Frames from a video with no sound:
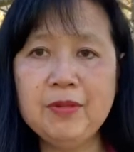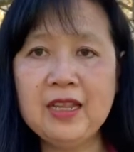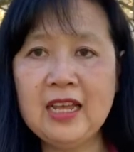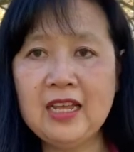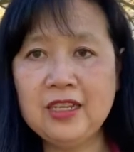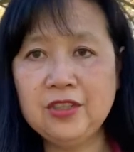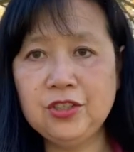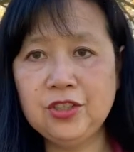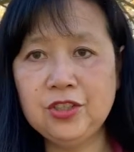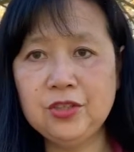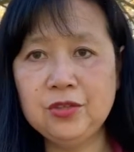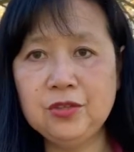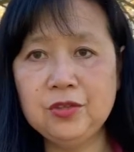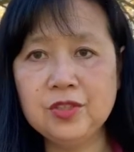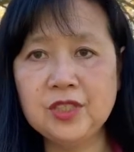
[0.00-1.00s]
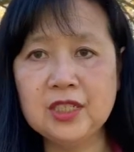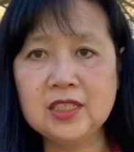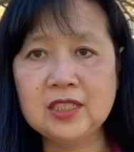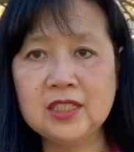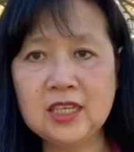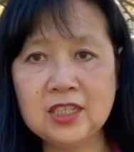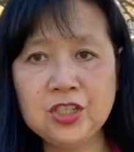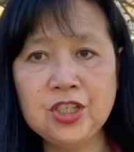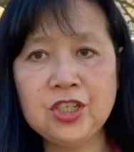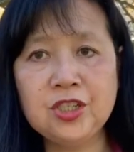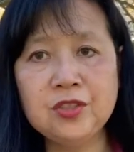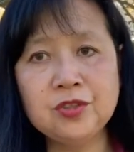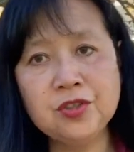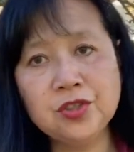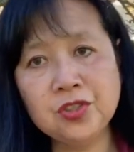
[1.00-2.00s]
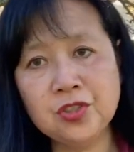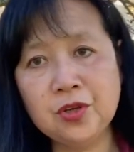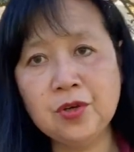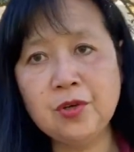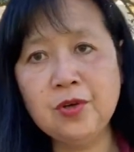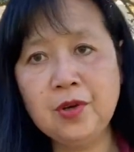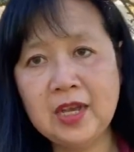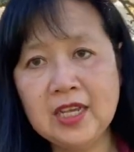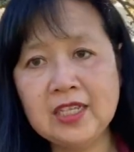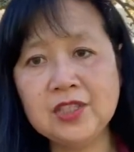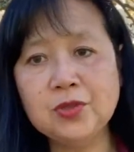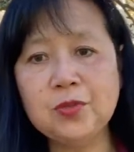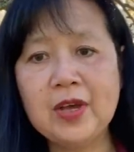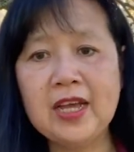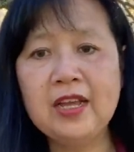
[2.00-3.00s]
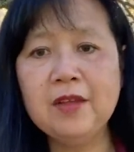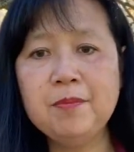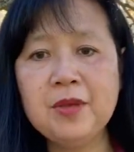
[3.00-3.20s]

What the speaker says: plant to succession sow as well,